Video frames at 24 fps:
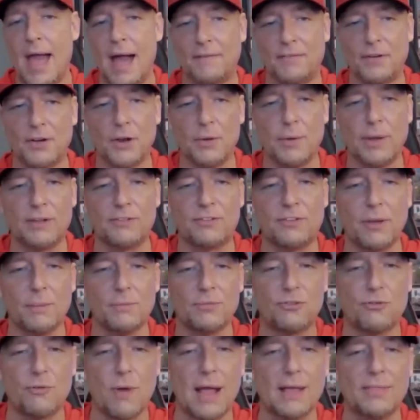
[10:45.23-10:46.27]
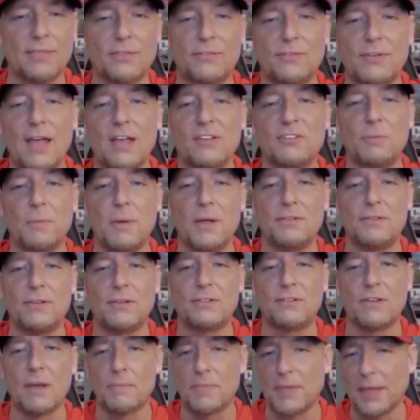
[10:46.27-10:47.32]
After doing some strength assessments,
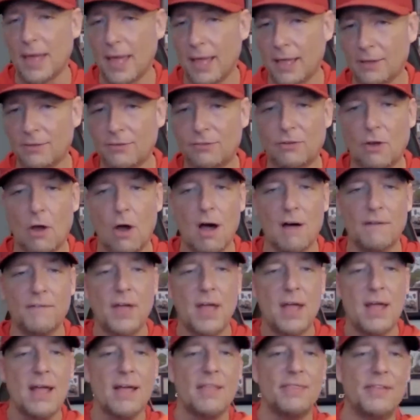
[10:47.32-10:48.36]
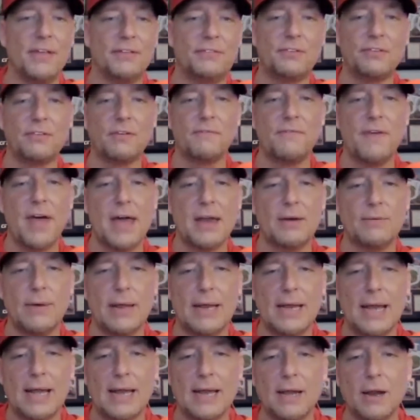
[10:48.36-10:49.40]
it's something he can solve. This is a
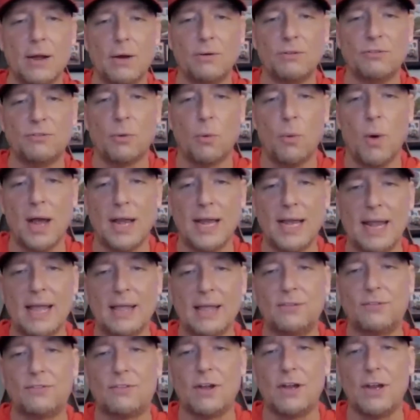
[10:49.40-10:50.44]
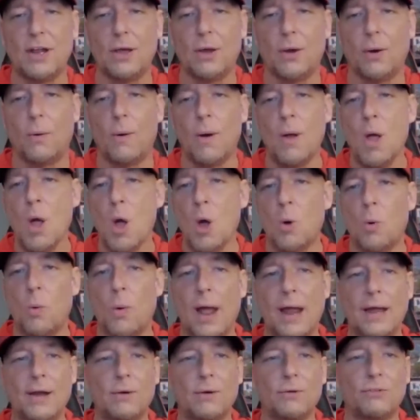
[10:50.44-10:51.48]
veteran and he knows what he needs to do.
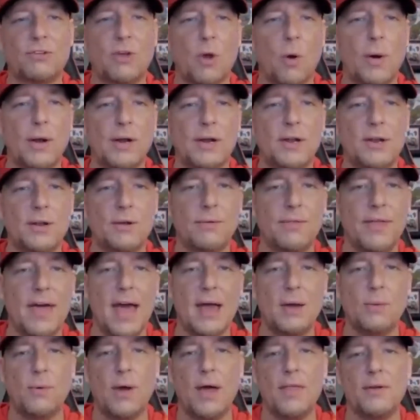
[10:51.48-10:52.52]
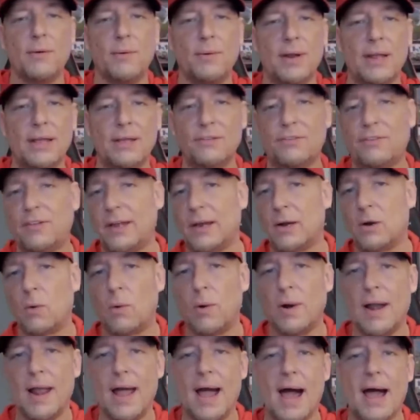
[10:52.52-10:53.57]
Wayno's going to do that, whether he's here
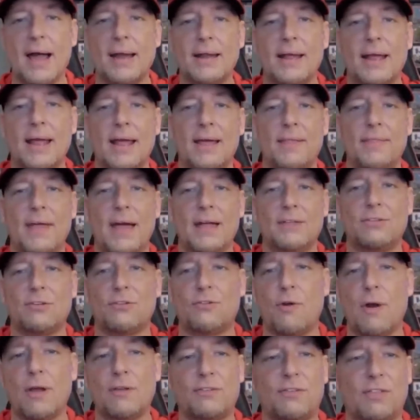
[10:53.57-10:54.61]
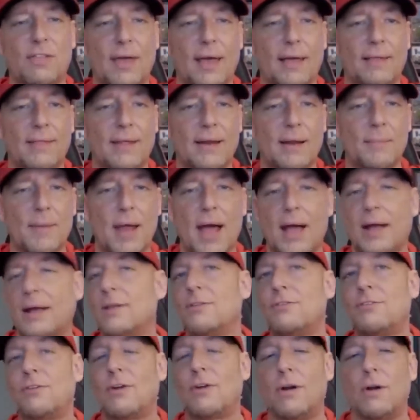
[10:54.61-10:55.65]
or not. And that's a trust thing that I'm not
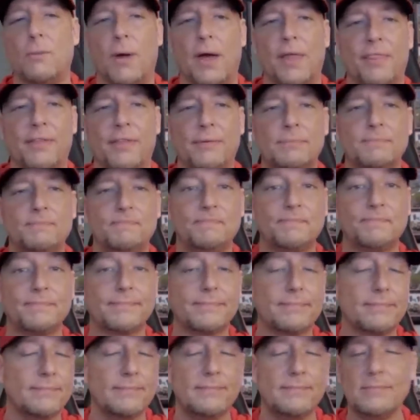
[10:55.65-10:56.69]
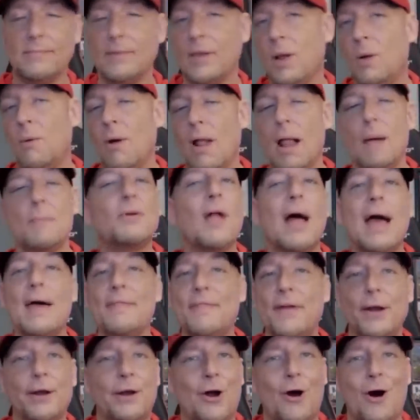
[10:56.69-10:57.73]
concerned with. Well, I'm glad
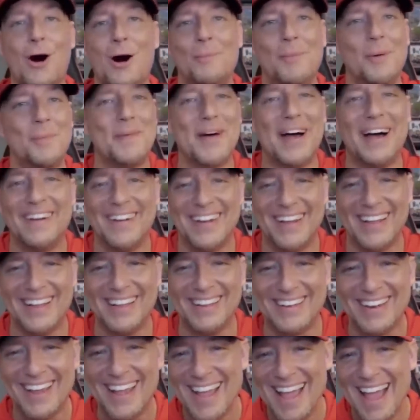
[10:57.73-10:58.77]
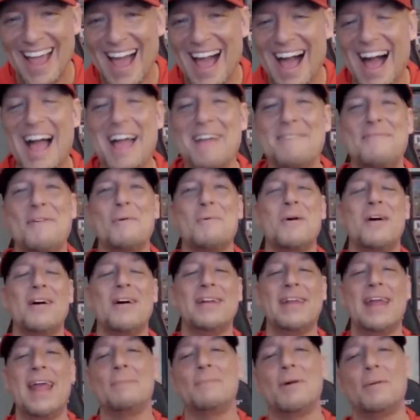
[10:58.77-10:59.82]
they're calm about it. I, for
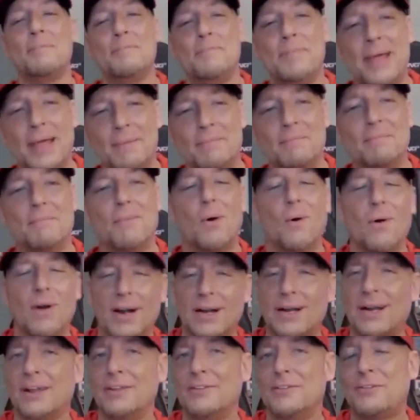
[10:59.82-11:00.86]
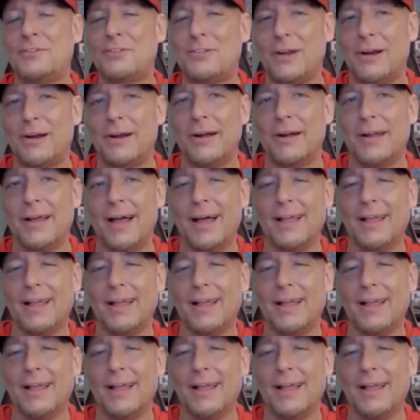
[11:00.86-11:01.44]
one, am a bit more concerned.